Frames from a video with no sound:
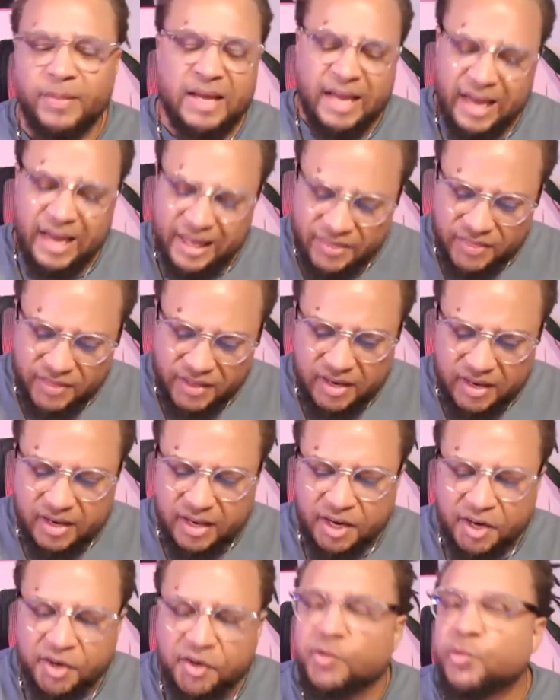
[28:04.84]
And then
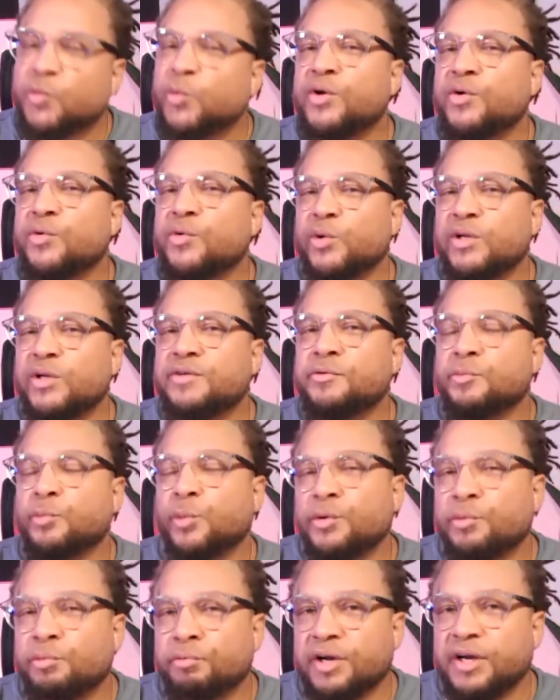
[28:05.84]
here we, we,
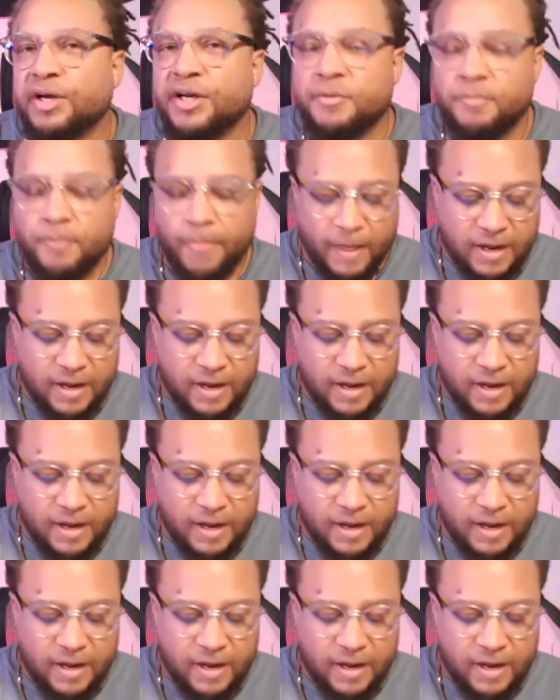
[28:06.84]
we read...